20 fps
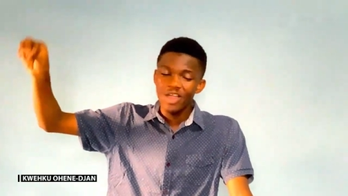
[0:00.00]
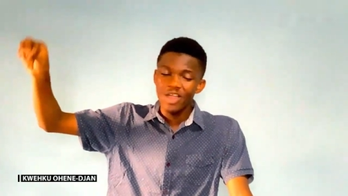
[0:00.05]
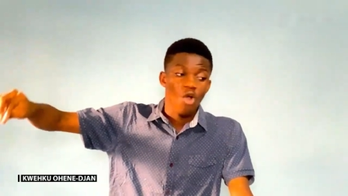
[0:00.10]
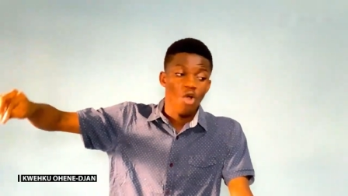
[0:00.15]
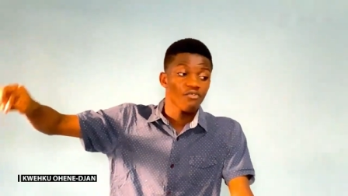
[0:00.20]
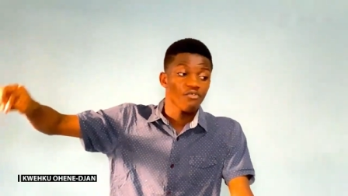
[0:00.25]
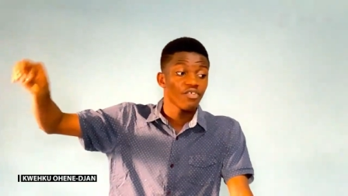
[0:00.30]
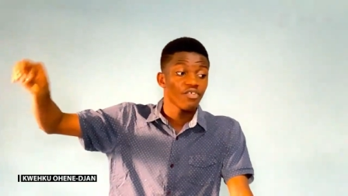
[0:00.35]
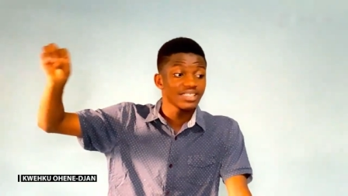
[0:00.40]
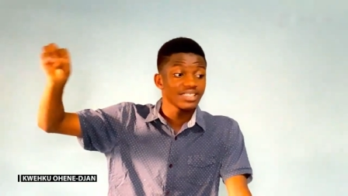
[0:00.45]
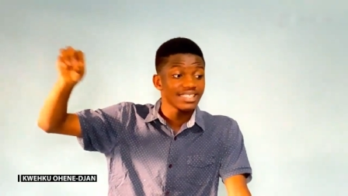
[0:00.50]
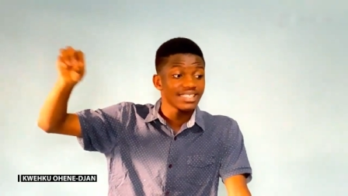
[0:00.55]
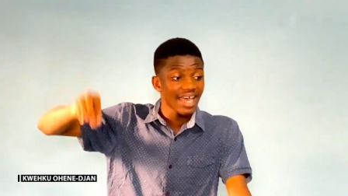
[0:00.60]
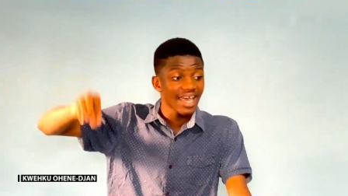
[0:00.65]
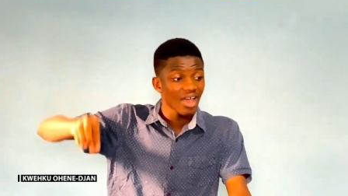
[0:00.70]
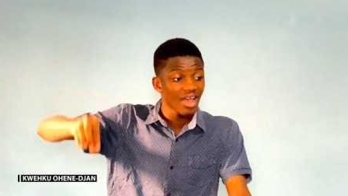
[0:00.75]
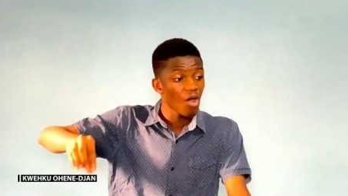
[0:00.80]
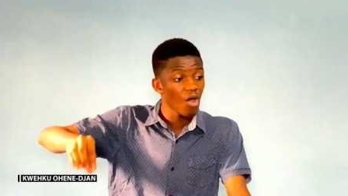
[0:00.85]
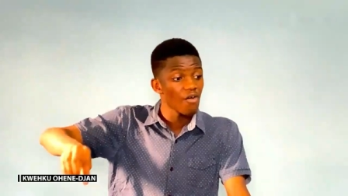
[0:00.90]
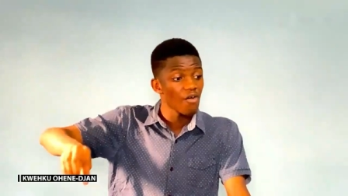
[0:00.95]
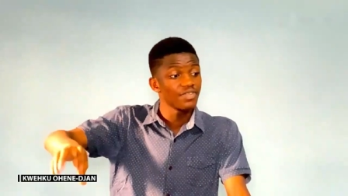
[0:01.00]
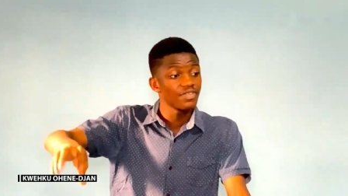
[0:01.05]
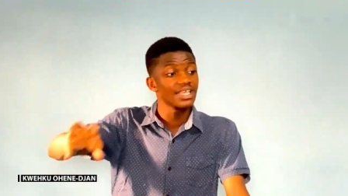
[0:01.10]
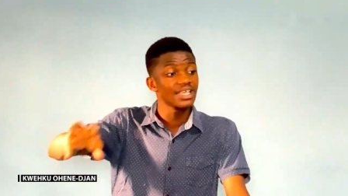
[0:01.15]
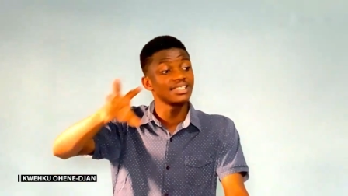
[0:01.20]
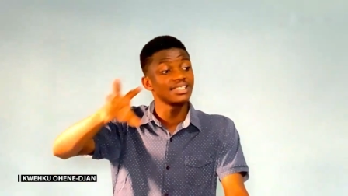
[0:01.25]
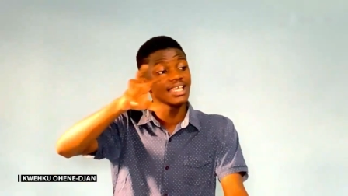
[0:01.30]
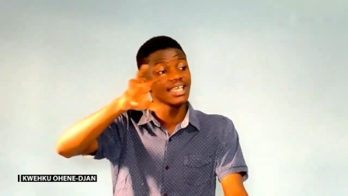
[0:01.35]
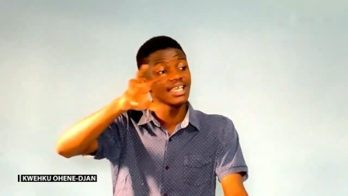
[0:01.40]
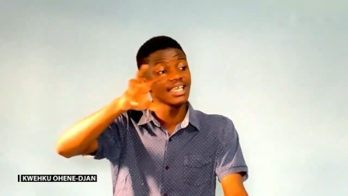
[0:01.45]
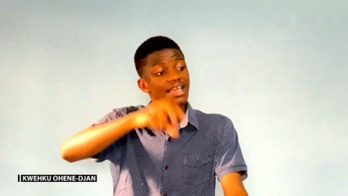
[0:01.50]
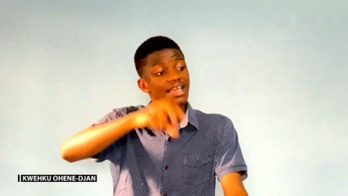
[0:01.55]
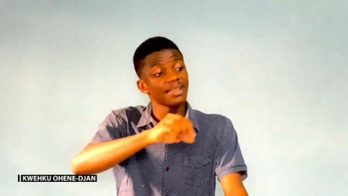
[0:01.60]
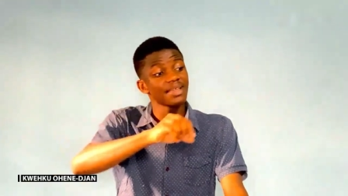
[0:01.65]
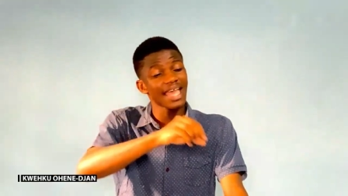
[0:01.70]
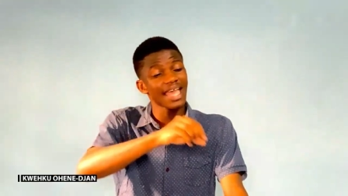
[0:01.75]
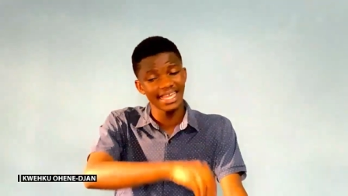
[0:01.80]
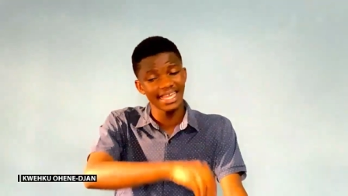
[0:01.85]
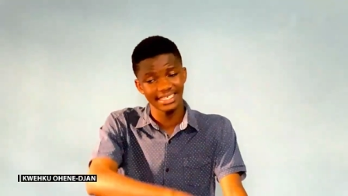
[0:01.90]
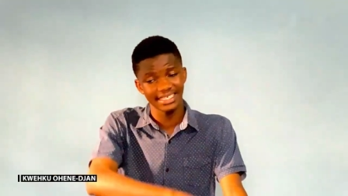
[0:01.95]
comforter of the same
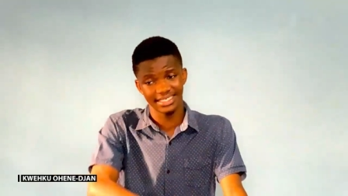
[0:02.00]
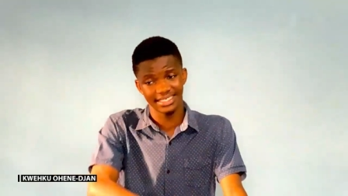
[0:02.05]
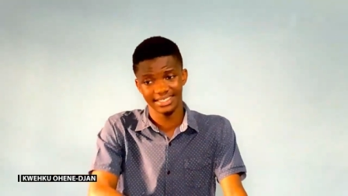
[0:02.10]
kind.